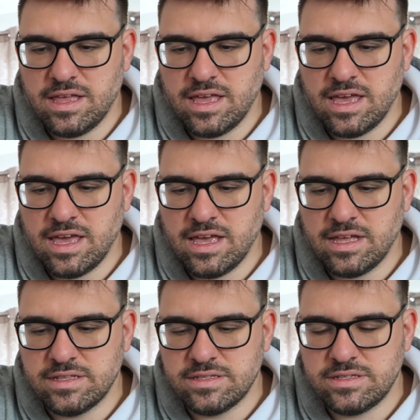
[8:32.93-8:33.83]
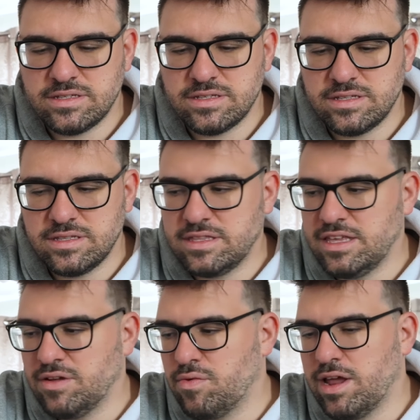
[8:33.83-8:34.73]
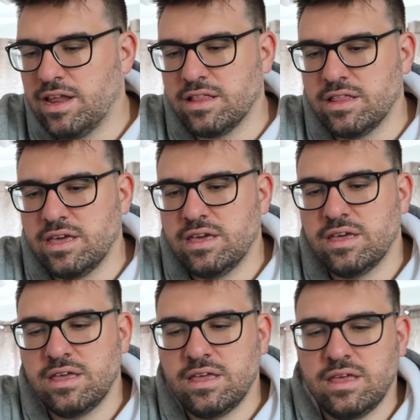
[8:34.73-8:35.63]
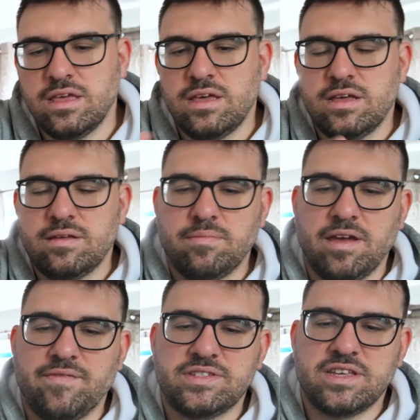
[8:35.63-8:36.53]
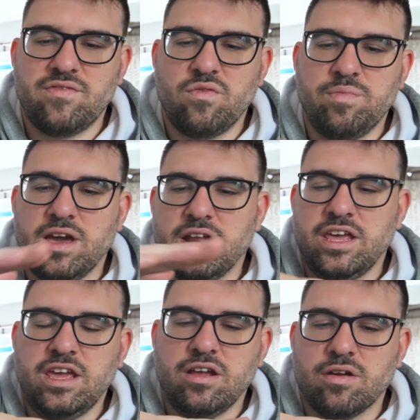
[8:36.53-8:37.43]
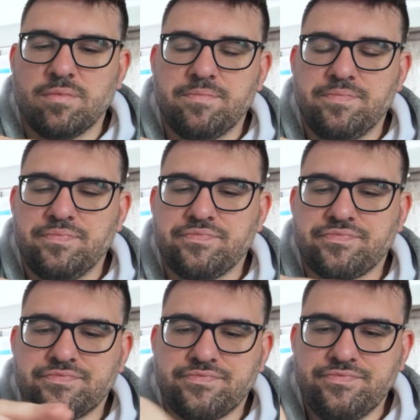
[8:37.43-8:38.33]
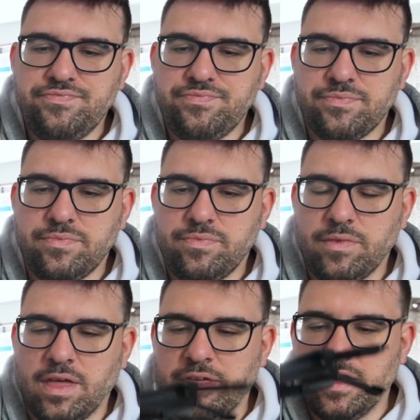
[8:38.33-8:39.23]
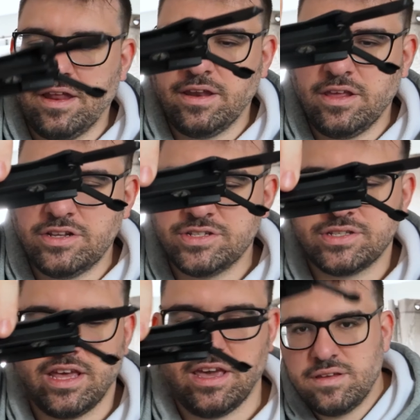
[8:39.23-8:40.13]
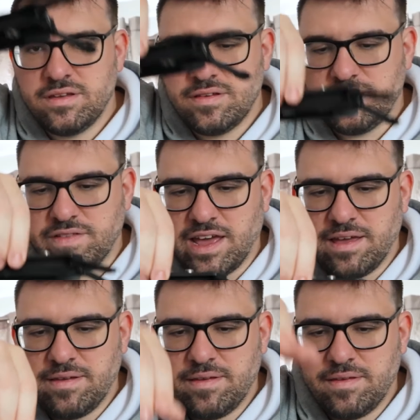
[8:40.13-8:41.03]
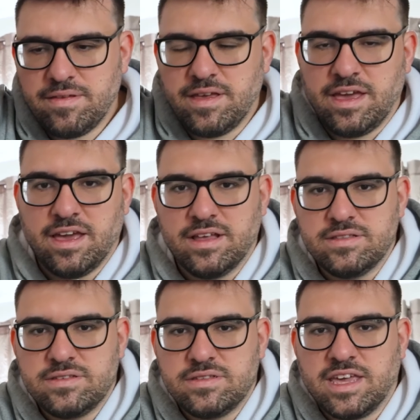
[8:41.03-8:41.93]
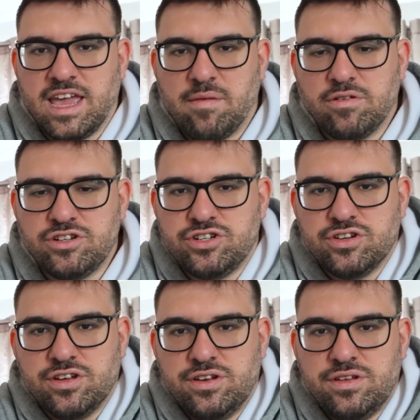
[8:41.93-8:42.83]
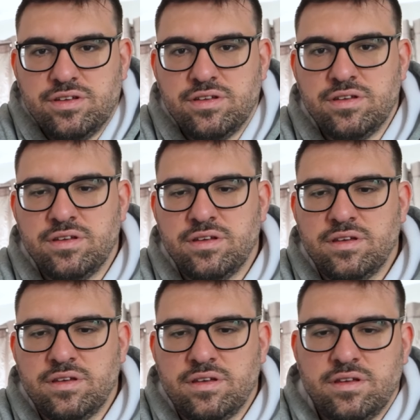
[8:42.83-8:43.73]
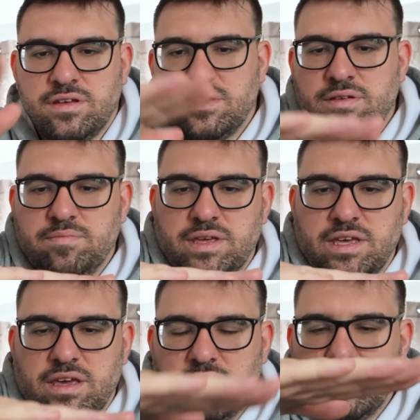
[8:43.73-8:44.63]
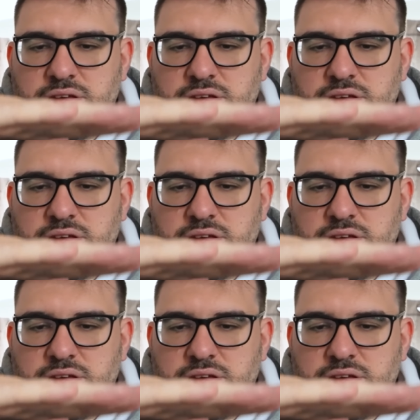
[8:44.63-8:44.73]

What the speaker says: And theoretically, my FS7 will be on here. And then you just lay it flat. And the camera should be...